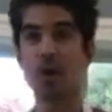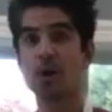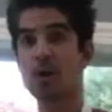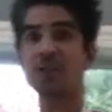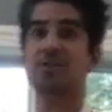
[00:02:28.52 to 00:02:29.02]

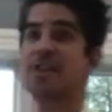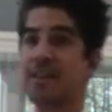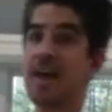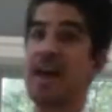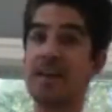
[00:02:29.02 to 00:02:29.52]
Question of
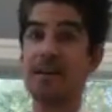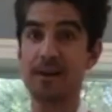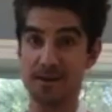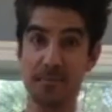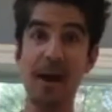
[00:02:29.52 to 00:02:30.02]
the day
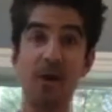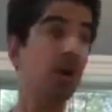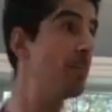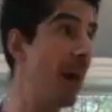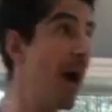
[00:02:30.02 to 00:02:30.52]
is about
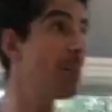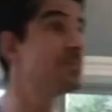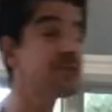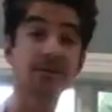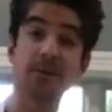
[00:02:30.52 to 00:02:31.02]

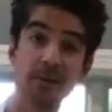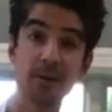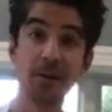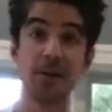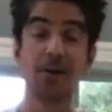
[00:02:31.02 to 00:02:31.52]
kebabs,
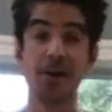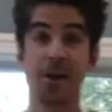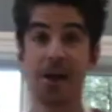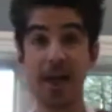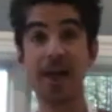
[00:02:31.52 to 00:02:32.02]

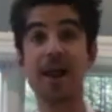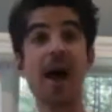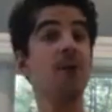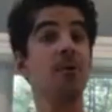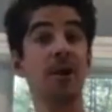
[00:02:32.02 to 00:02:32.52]
and
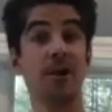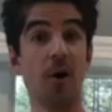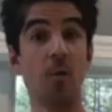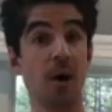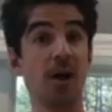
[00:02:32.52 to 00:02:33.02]
I want to
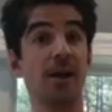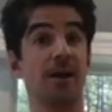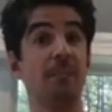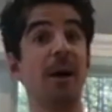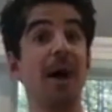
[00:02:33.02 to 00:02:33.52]
know what kind of
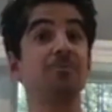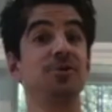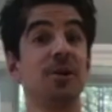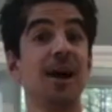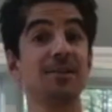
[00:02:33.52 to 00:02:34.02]
kebabs
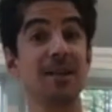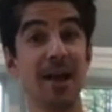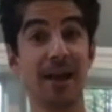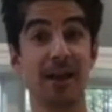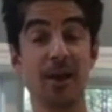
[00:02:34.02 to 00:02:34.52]
you guys
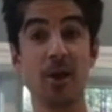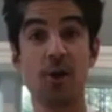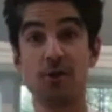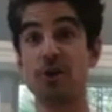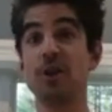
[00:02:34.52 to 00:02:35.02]
like.
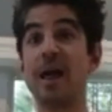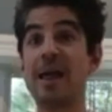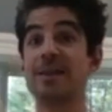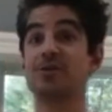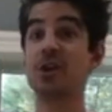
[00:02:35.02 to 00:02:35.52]
Do you
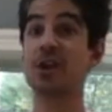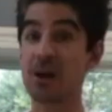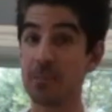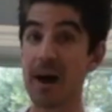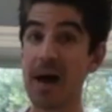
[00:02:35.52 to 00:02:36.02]
like chicken
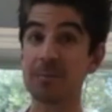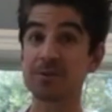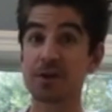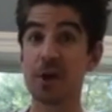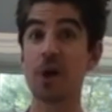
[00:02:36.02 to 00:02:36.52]

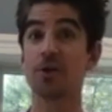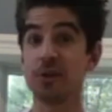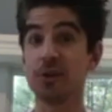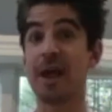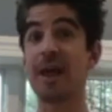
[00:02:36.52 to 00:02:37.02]
kebabs? Do
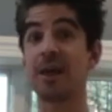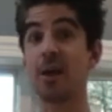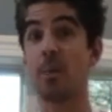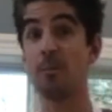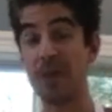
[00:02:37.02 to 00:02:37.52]
you
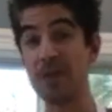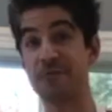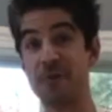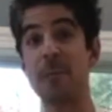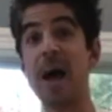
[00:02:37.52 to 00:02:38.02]
like
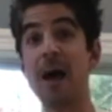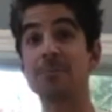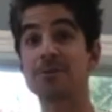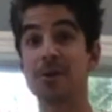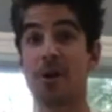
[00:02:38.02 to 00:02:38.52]
beef
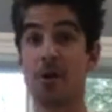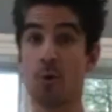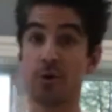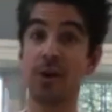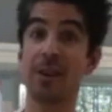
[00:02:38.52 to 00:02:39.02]
kebabs?
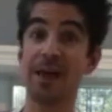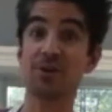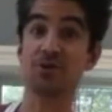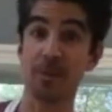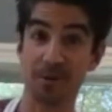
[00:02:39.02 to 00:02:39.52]
Or do you like
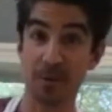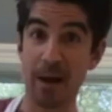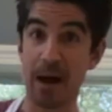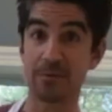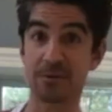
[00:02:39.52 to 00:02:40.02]
shrimp
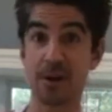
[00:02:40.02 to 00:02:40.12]
kebabs?